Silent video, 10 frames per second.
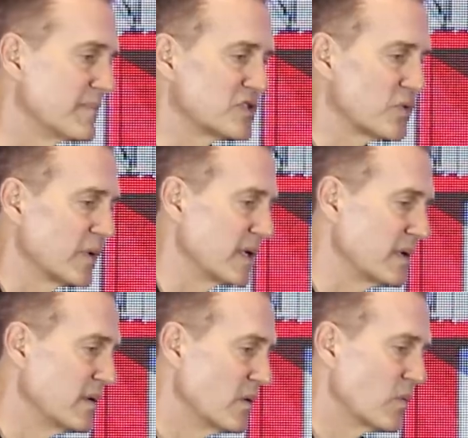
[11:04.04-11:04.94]

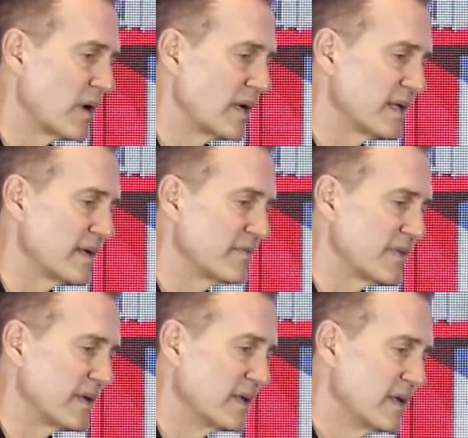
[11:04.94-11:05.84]
between where I
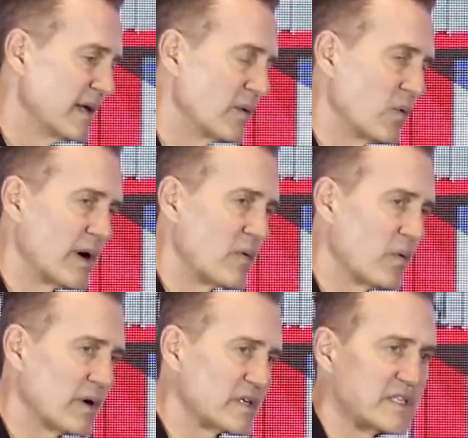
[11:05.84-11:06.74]
live and where I
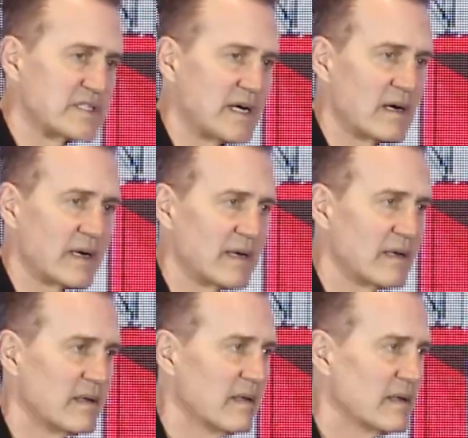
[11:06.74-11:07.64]
work is a Target.
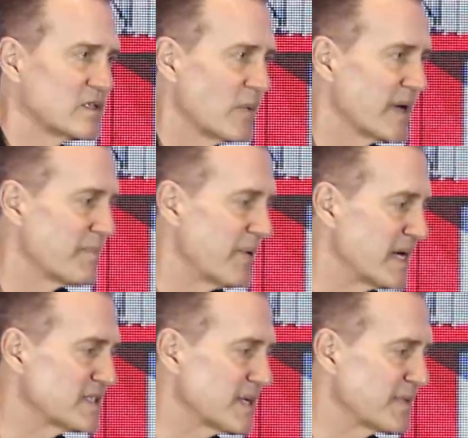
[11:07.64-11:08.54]
So why not
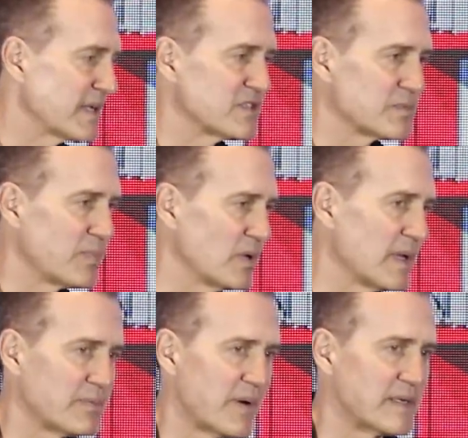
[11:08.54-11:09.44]
buy something, just pull
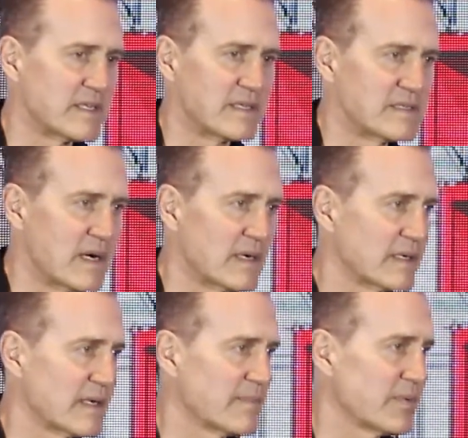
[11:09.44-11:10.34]
up right to the
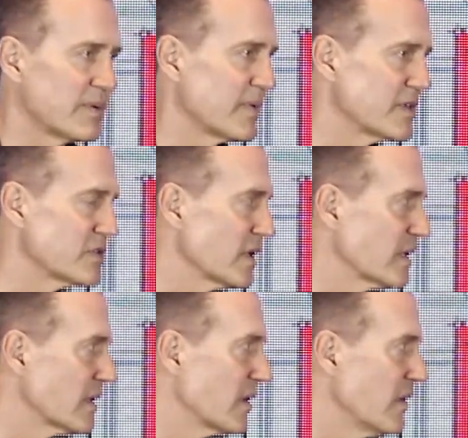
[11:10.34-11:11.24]
Target, get it, put it in my trunk,
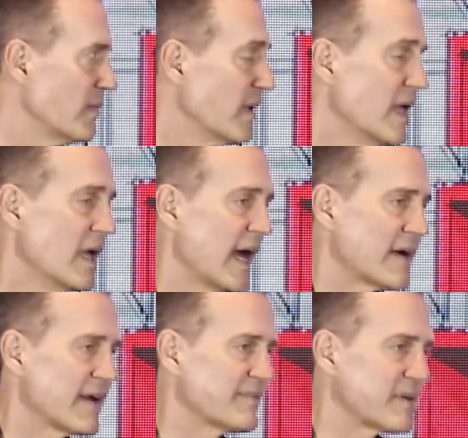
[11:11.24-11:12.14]
and go home. I
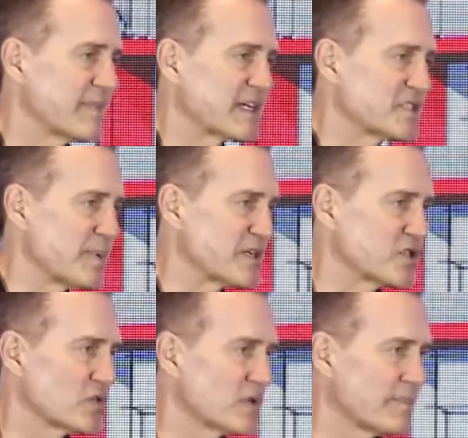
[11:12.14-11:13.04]
don't have to make a
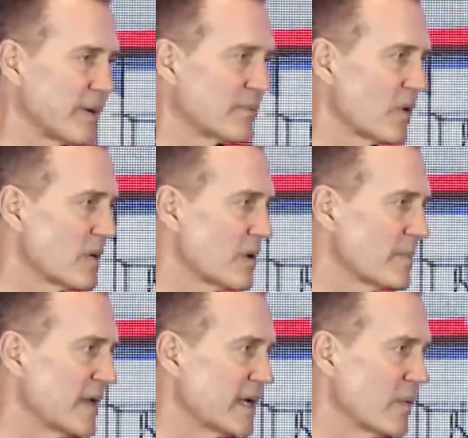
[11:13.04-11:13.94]
special trip. I'm going
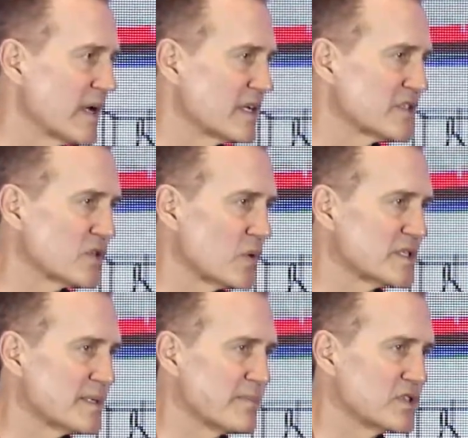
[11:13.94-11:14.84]
home anyway, and the store
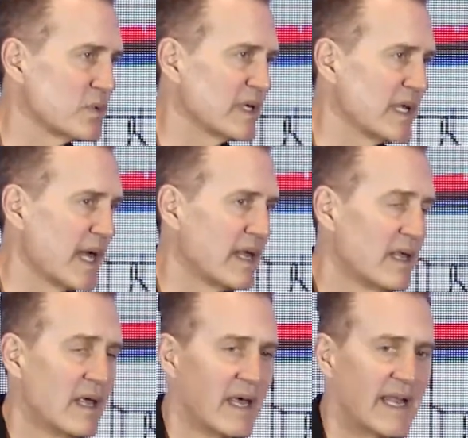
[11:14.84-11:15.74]
is in between that.
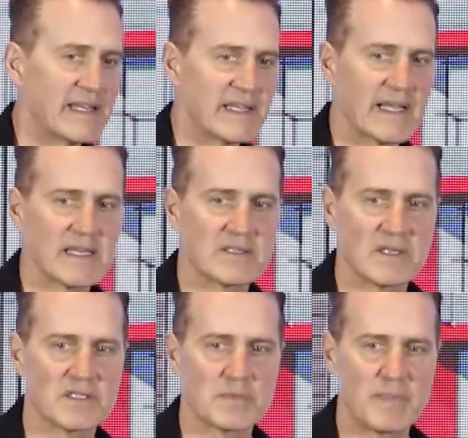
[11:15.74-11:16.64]
And I think that is
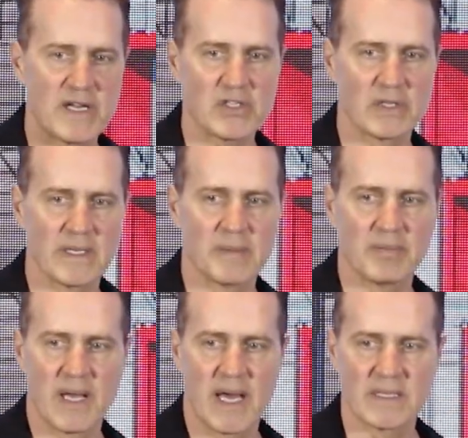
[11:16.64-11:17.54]
especially
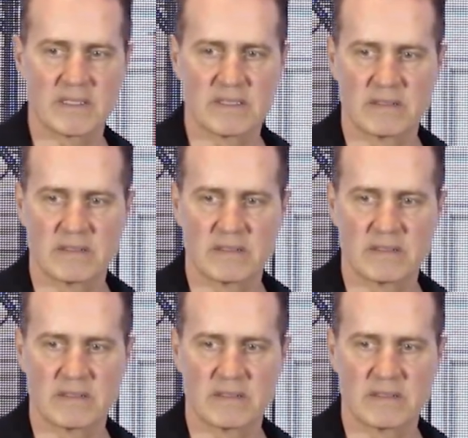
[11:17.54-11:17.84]
applies